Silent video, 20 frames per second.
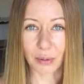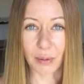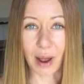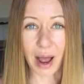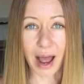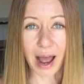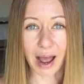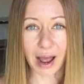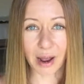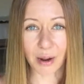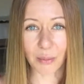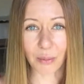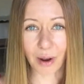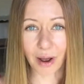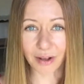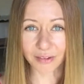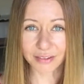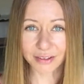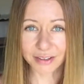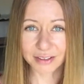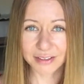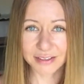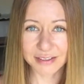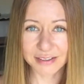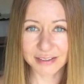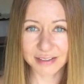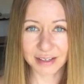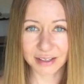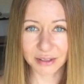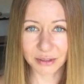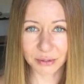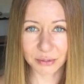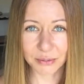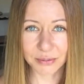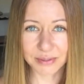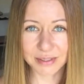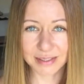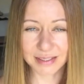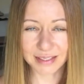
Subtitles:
how others use